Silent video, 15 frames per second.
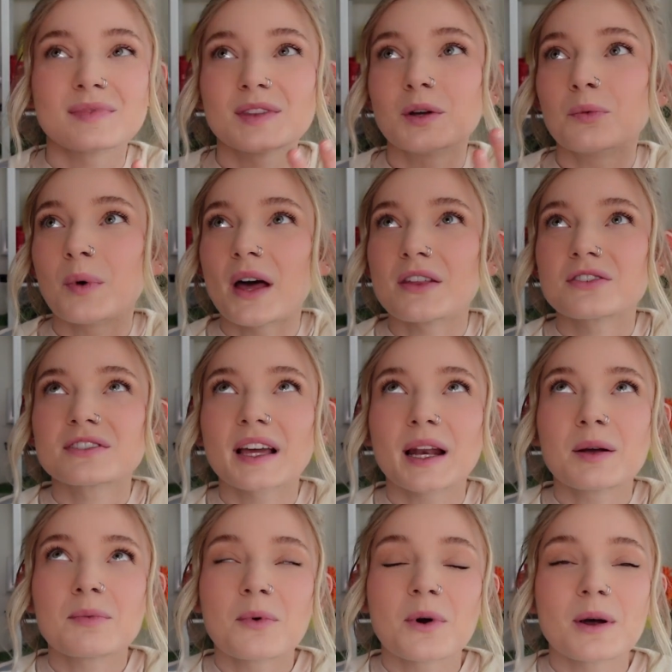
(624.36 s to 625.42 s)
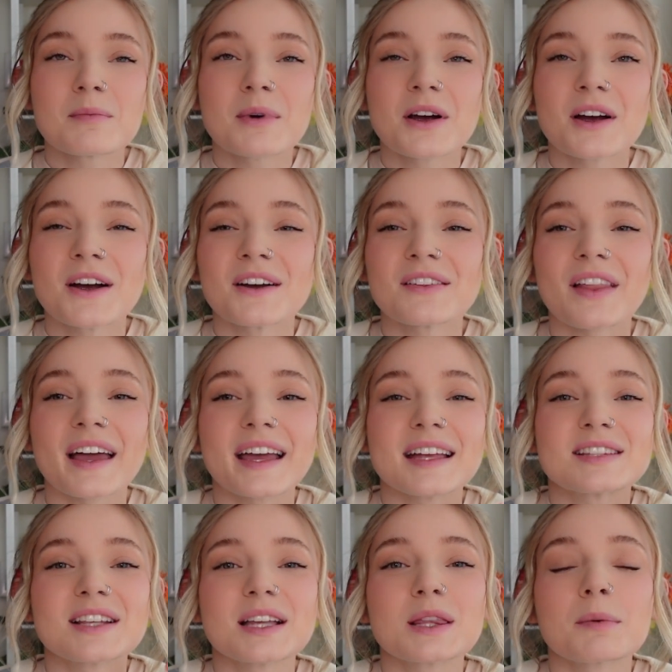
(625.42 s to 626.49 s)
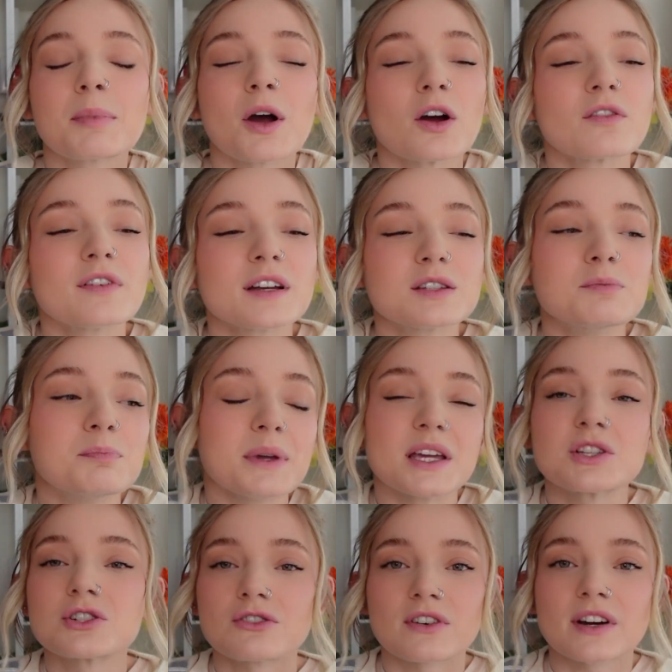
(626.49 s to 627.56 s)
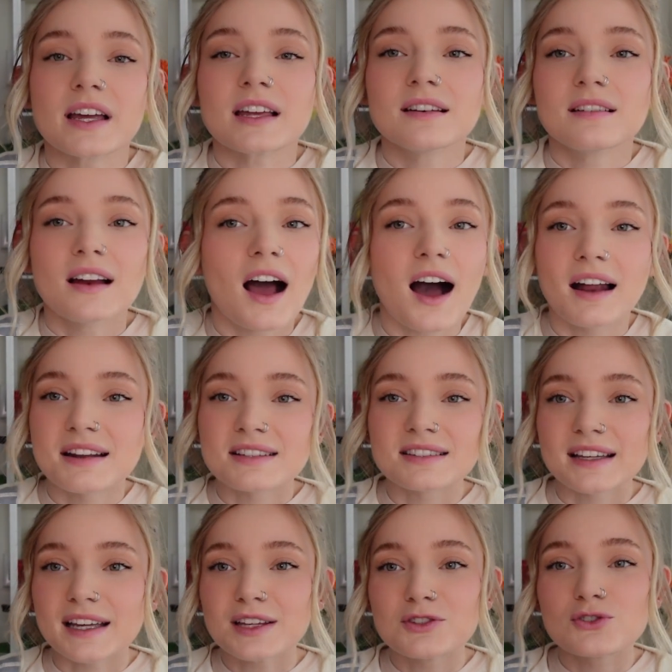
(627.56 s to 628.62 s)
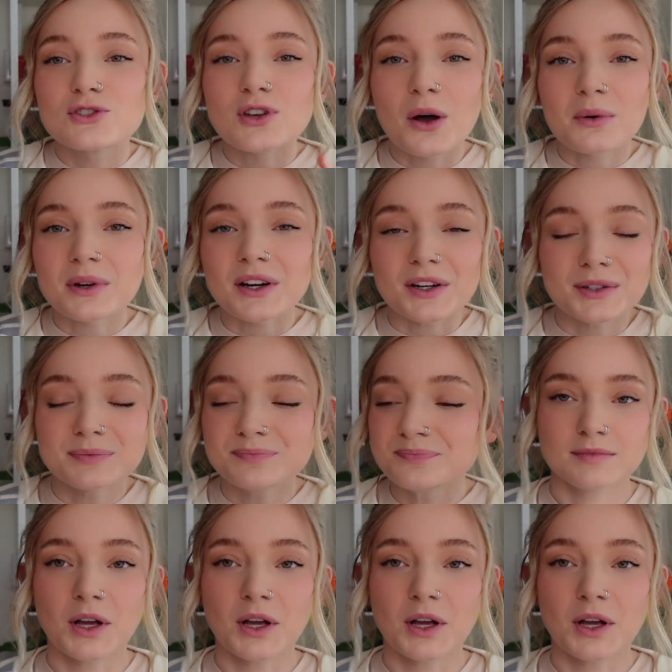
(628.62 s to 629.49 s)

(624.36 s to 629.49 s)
the weather's getting warmer. Like, it's like the perfect beach read, honestly. It's so good.